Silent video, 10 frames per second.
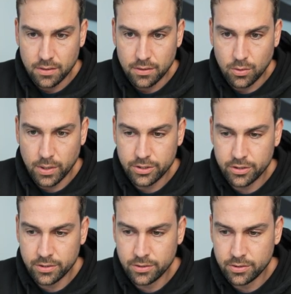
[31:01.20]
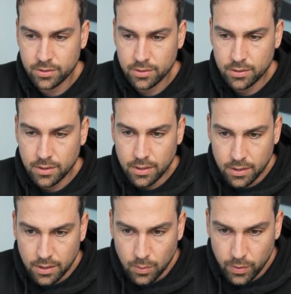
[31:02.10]
the questions.
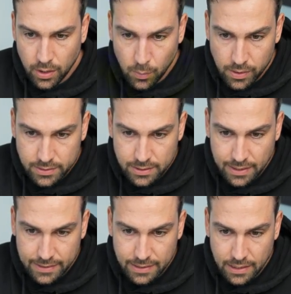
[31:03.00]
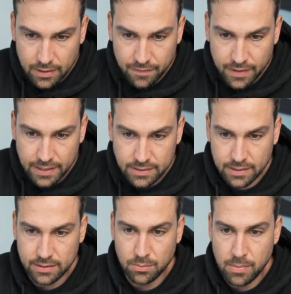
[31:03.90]
We don't want to select any of these, it
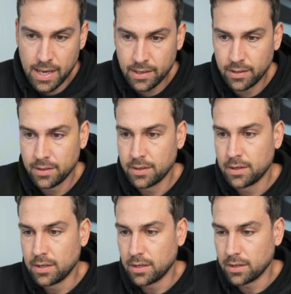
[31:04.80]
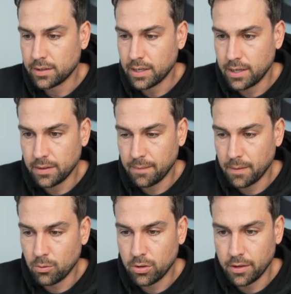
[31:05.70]
doesn't matter. Okay,
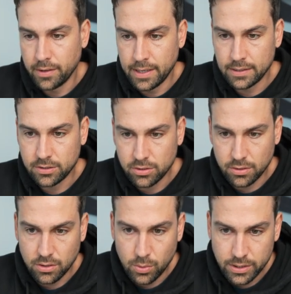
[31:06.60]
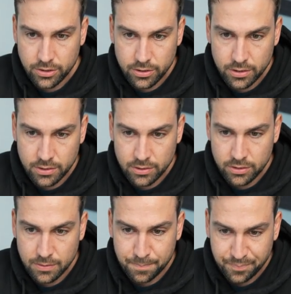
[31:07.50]
we'll go next to the
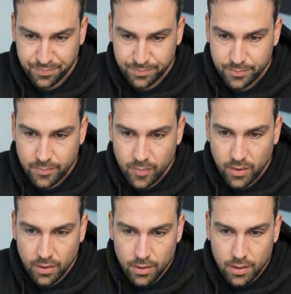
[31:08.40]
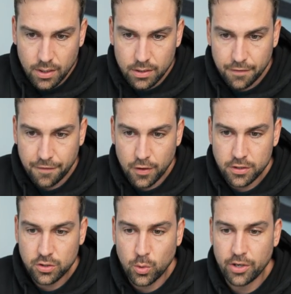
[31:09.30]
questions. The
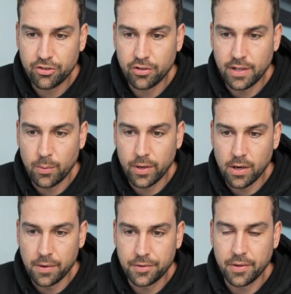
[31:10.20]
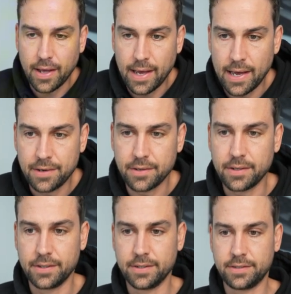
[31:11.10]
first question that we're going to add
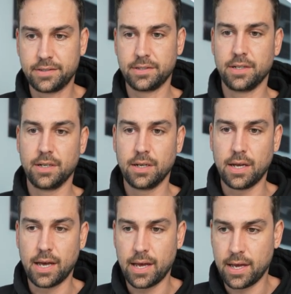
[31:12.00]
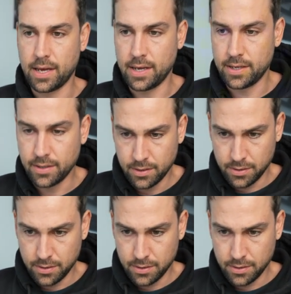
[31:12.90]
is a